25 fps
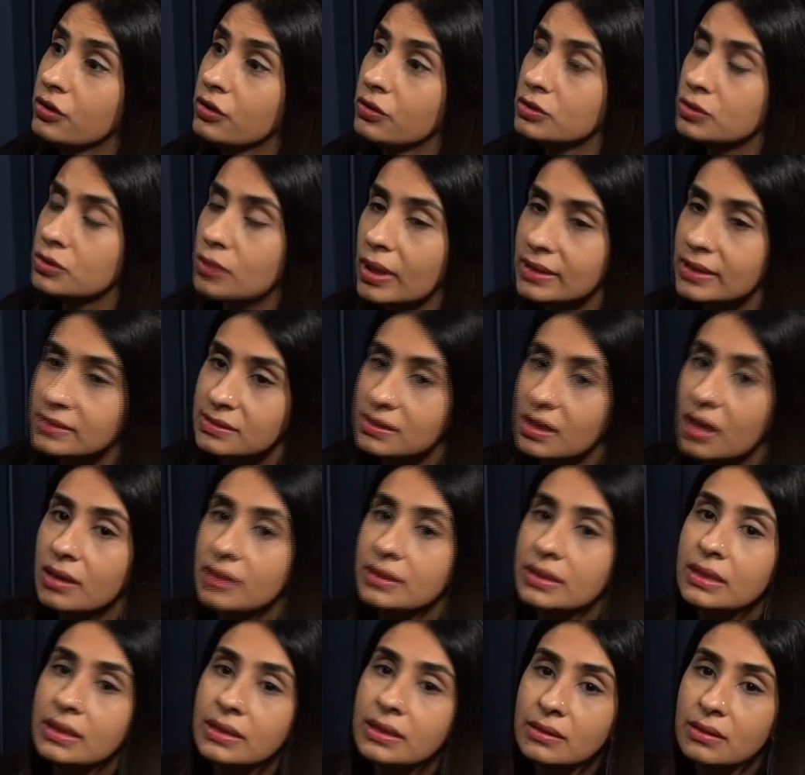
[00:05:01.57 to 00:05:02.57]
So I
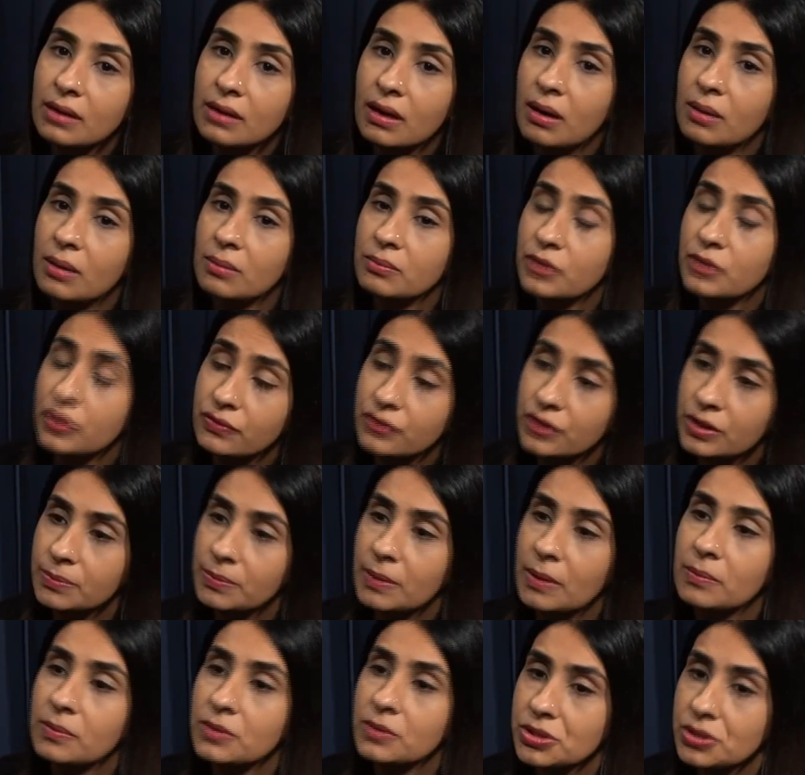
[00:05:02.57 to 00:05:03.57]
started Reverie
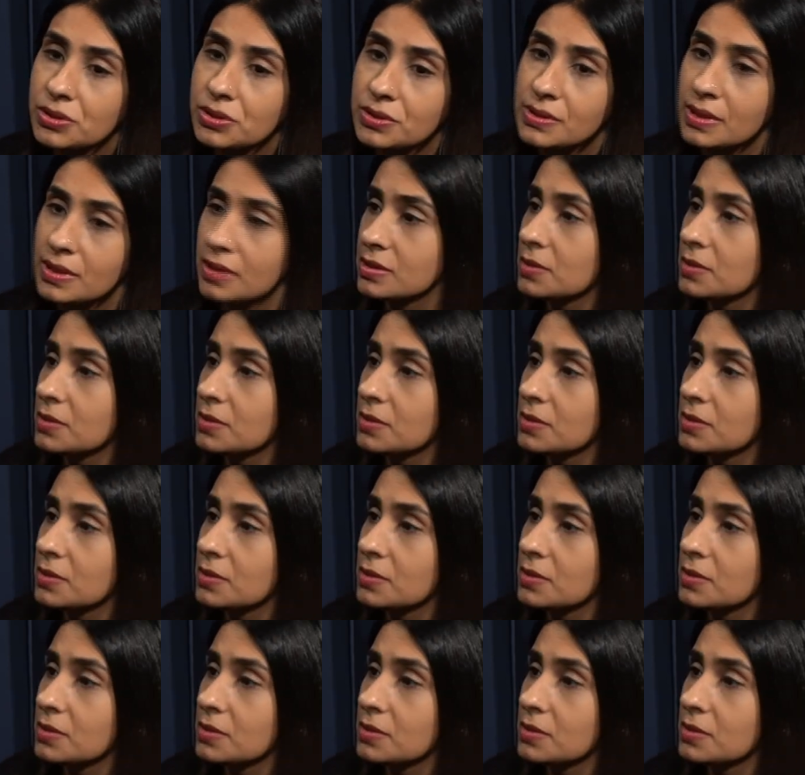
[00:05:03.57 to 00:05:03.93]
Publishers as a